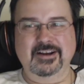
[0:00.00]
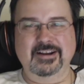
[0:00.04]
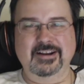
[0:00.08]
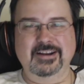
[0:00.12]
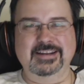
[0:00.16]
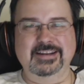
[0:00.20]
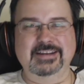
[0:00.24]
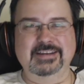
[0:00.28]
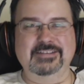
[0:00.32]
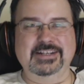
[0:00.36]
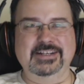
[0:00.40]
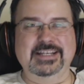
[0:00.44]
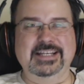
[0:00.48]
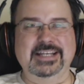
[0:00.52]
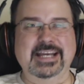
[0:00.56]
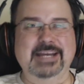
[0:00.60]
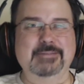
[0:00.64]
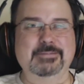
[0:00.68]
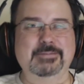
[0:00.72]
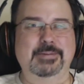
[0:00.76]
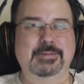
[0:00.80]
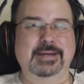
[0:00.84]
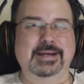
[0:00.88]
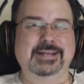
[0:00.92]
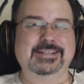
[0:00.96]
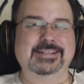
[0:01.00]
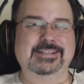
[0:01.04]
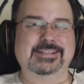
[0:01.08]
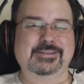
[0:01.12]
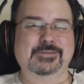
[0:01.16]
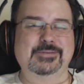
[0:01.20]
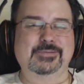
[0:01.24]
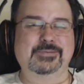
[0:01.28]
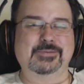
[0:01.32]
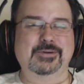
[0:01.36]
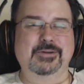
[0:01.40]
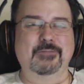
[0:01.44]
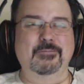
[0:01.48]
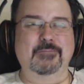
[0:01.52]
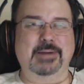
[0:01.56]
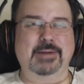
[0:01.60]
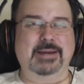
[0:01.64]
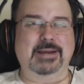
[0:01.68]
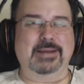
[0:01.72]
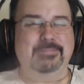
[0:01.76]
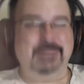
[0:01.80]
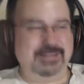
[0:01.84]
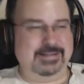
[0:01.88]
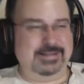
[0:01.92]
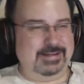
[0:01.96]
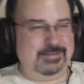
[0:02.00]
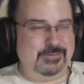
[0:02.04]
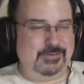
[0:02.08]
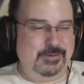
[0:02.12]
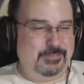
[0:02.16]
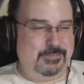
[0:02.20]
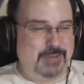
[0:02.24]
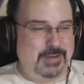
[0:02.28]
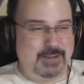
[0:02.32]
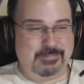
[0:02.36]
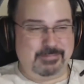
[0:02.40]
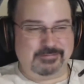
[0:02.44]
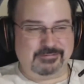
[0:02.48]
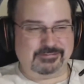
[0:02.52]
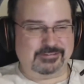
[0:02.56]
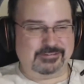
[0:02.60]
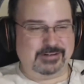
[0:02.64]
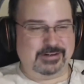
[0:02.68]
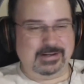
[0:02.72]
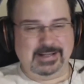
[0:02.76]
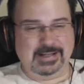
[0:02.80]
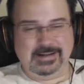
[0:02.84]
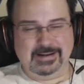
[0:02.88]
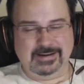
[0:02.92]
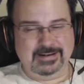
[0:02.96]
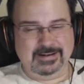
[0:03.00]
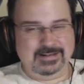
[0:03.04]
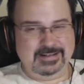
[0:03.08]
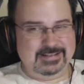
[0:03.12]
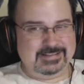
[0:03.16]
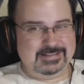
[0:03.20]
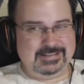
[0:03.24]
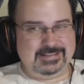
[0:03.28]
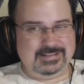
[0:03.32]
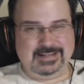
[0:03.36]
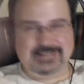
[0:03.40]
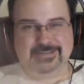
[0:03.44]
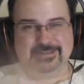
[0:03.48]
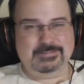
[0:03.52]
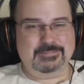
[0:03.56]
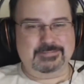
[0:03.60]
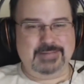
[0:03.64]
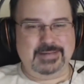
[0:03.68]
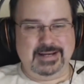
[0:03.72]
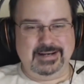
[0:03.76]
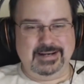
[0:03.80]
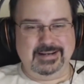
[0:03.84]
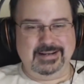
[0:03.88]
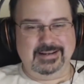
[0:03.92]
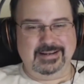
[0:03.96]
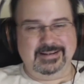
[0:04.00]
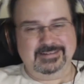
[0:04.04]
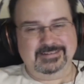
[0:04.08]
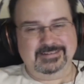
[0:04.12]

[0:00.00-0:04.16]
don't give a damn about your wallpaper. You get wallpaper for any. Doesn't matter.